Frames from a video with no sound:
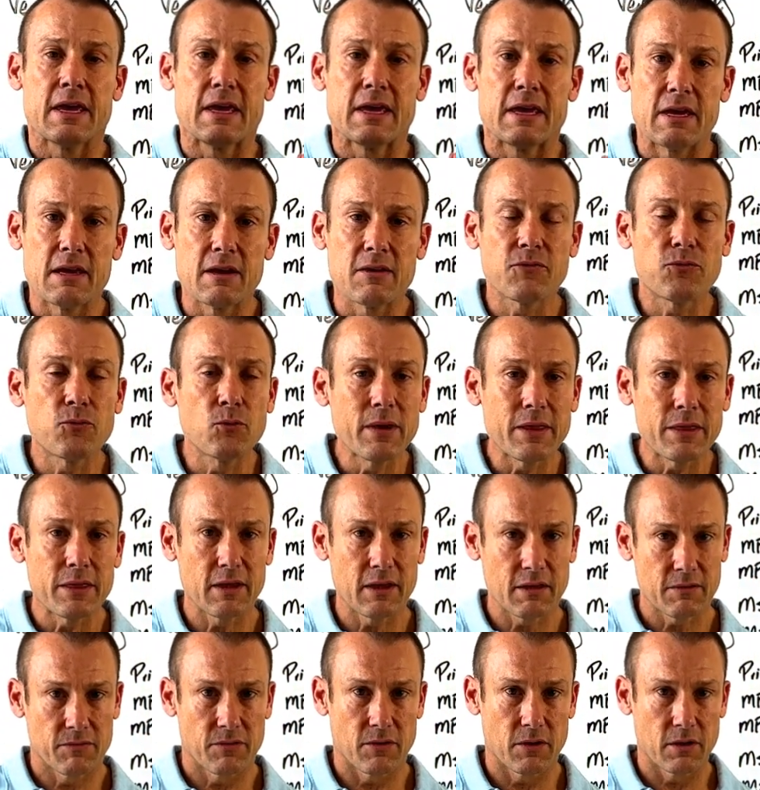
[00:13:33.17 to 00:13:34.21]
if we
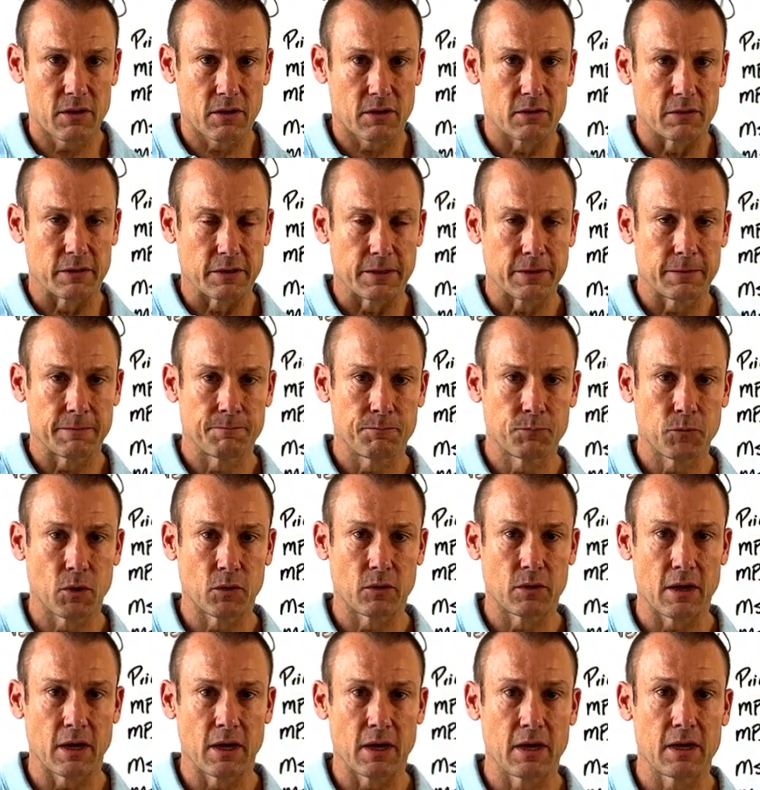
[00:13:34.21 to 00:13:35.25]
think vertically,
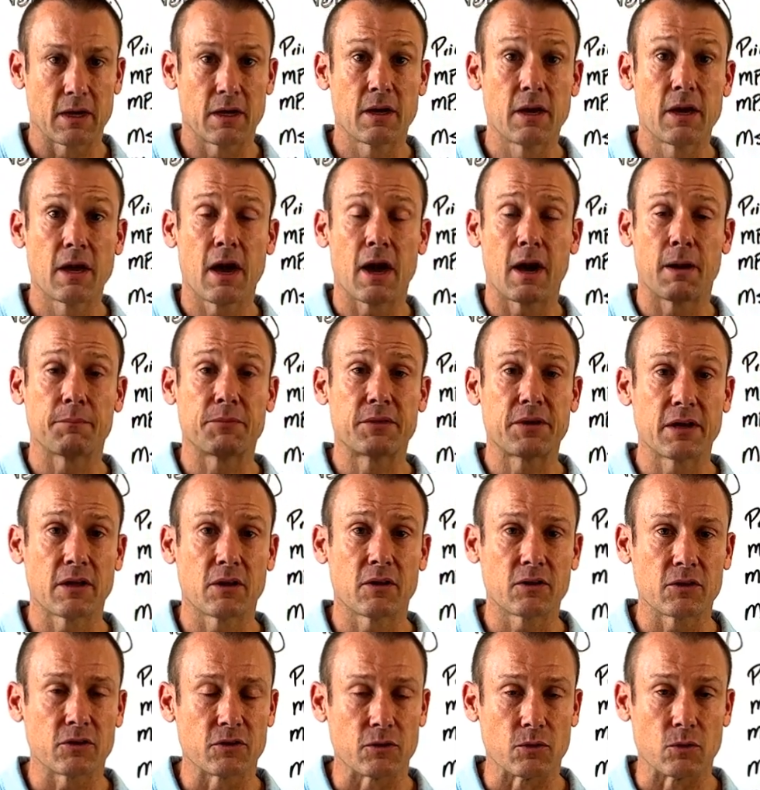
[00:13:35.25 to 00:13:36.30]
okay, I'm
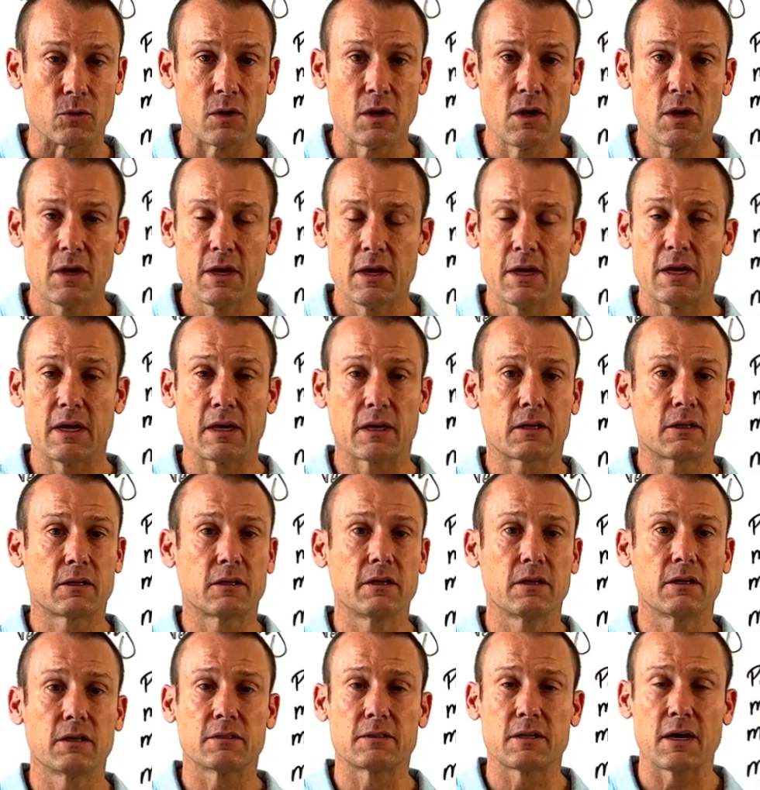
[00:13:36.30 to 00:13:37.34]
telling you, it
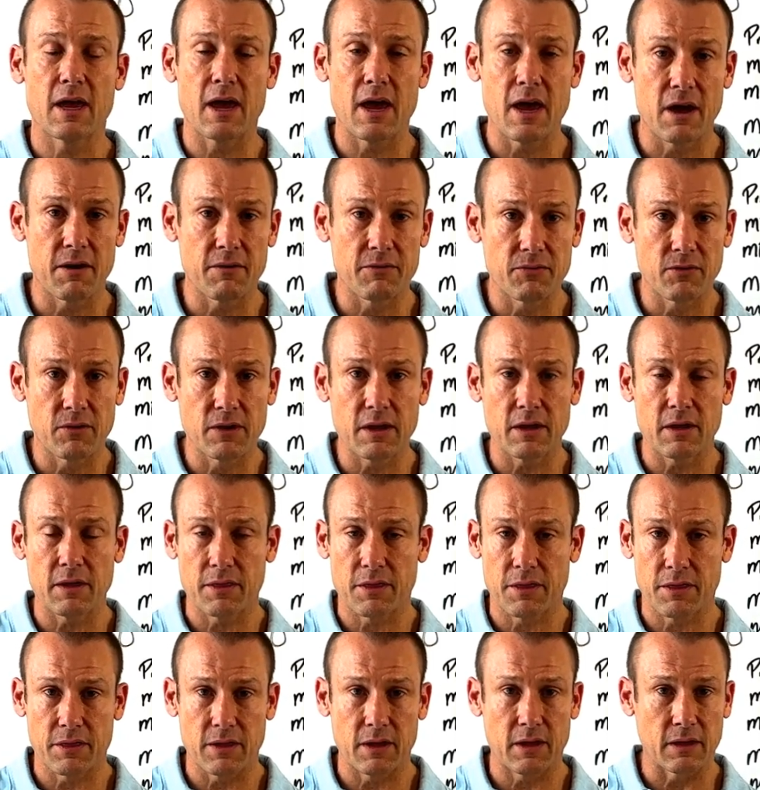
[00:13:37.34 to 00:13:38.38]
clears
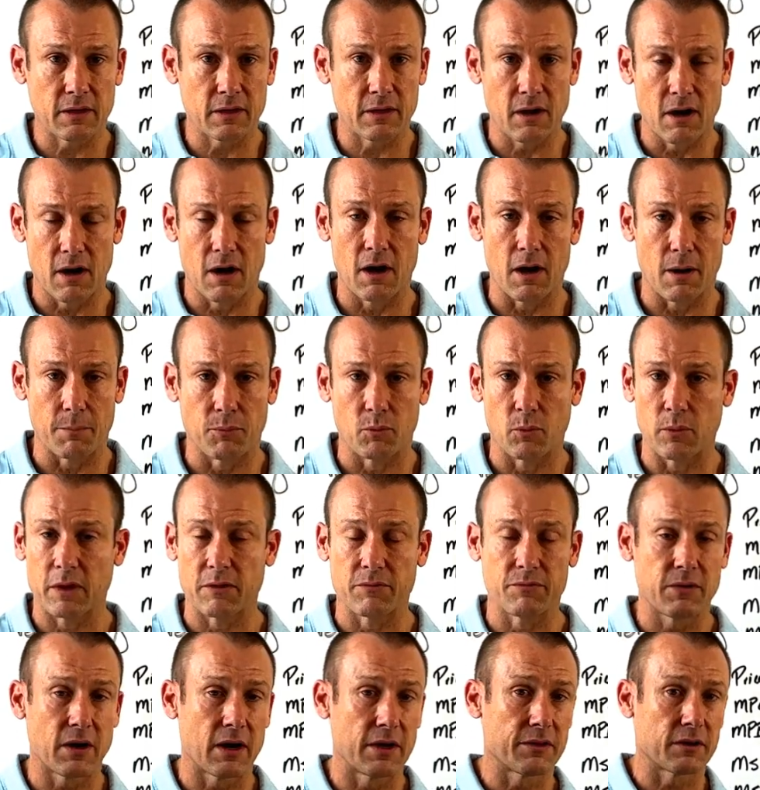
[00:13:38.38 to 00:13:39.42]
everything up. We
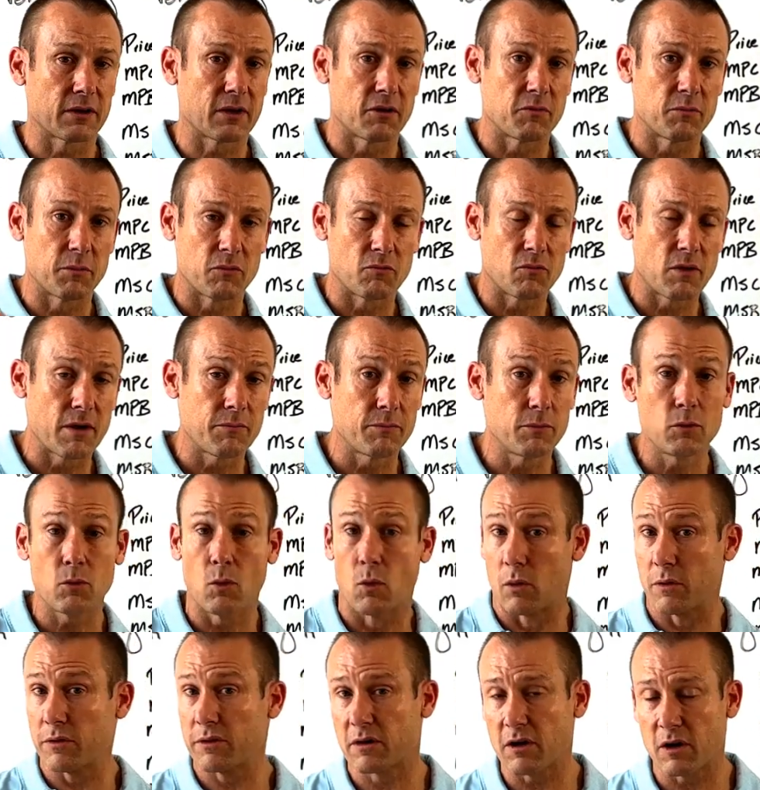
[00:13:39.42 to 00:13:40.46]
can find the government revenue
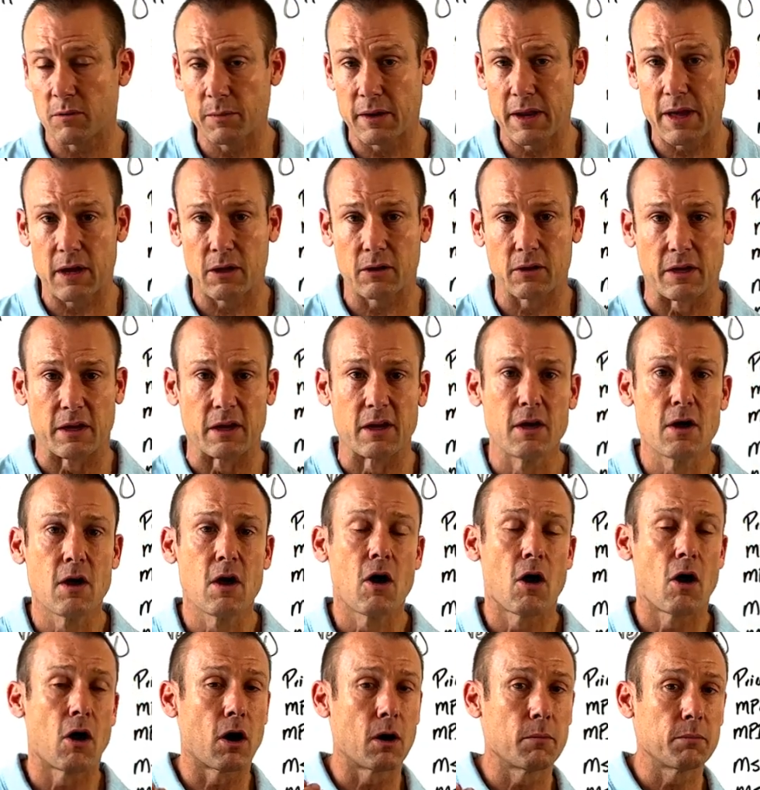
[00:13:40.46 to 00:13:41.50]
or the government outlay,
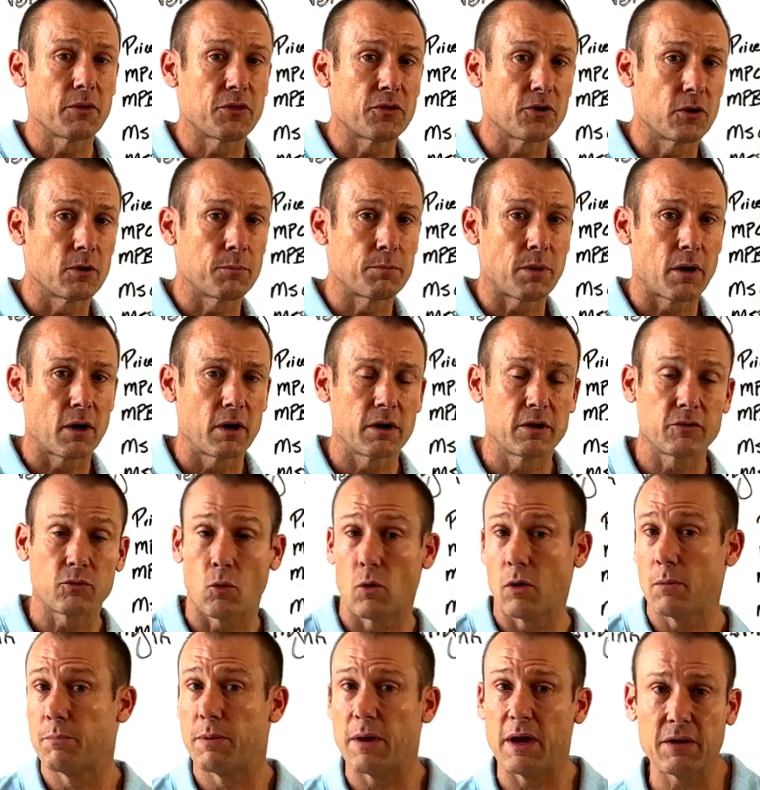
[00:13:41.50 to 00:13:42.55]
harm to third parties
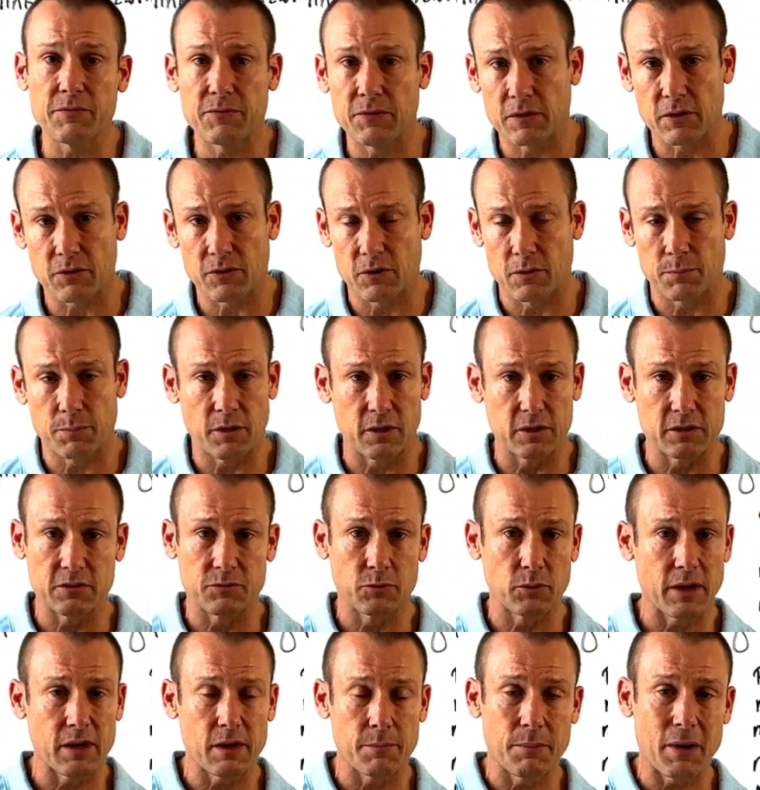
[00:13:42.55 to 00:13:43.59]
or benefit to third parties if
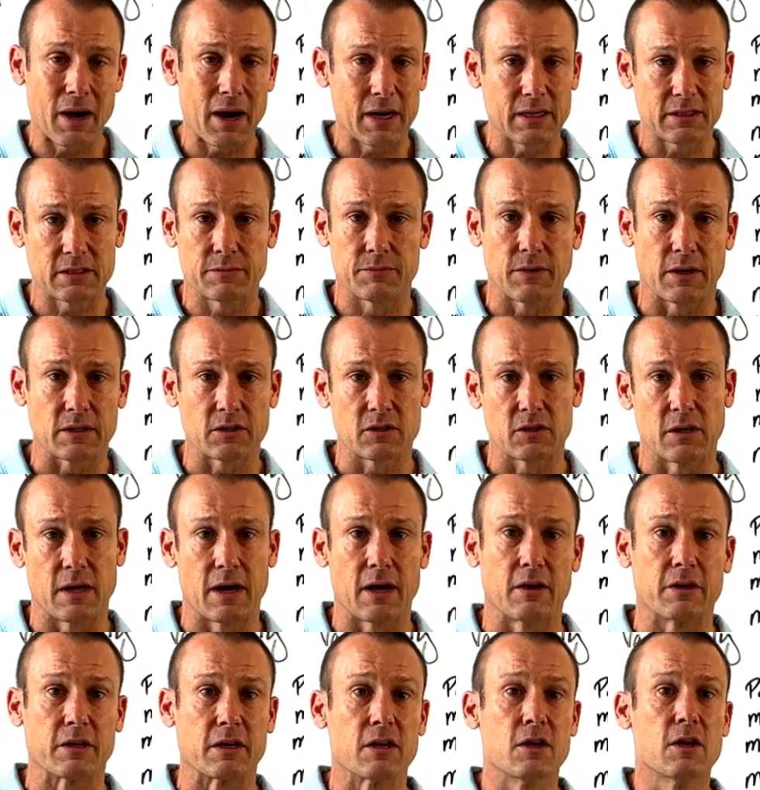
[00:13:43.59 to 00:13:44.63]
we had a positive
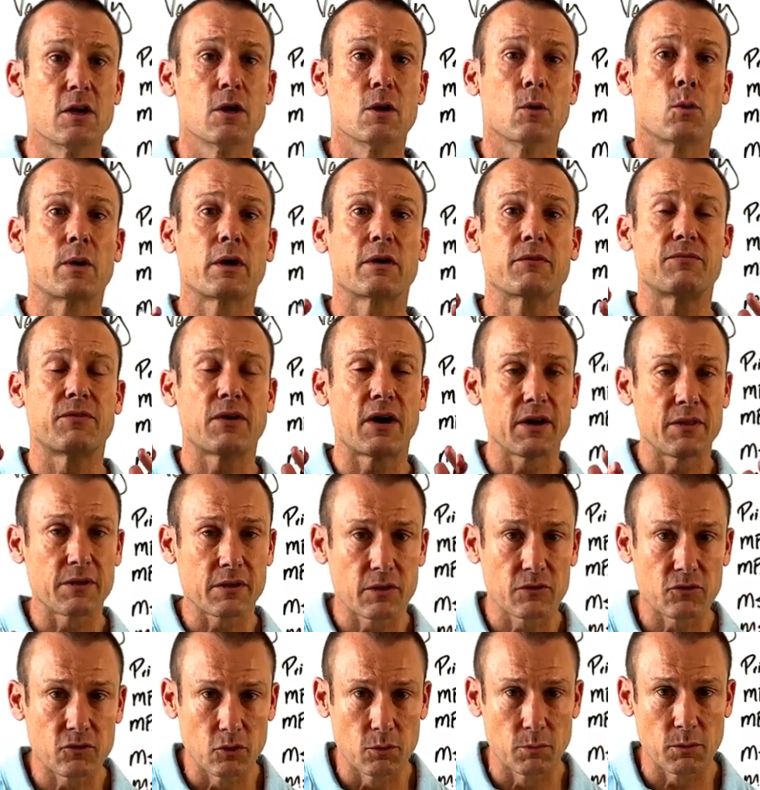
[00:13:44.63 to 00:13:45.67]
externality. We can find the
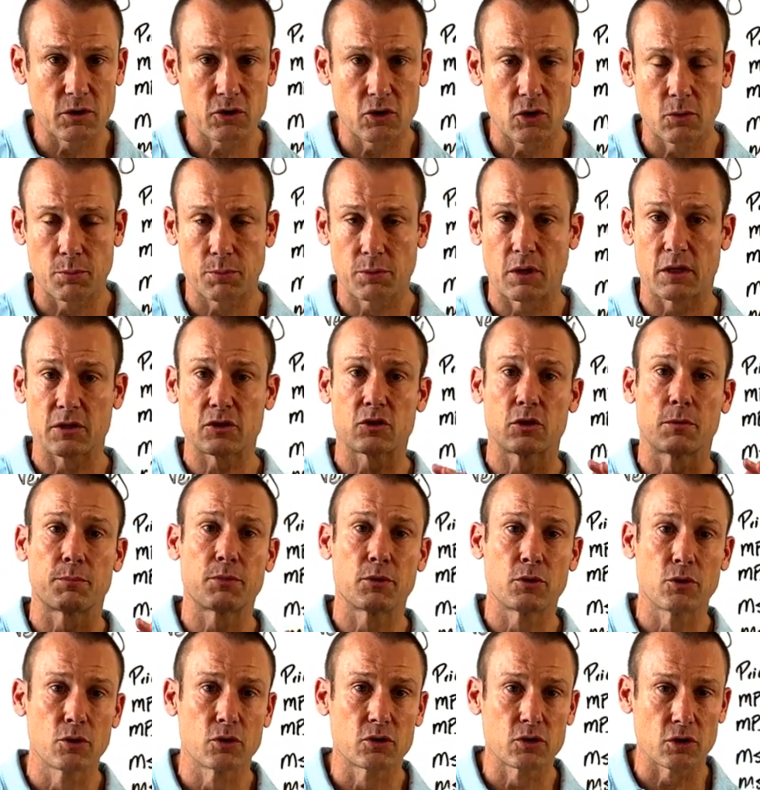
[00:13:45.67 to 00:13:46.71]
consumer surplus, the
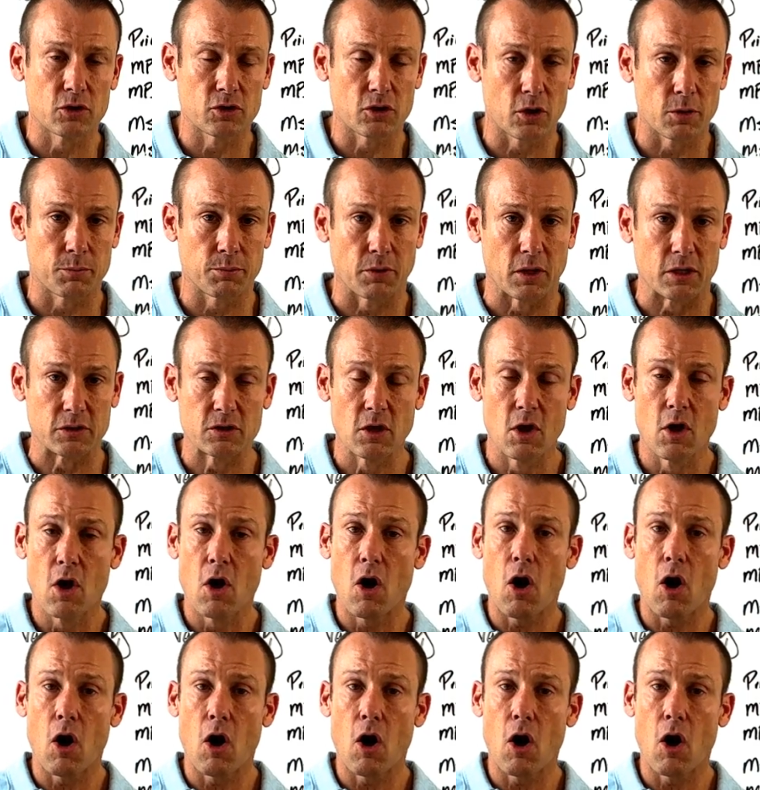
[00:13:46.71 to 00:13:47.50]
producer surplus.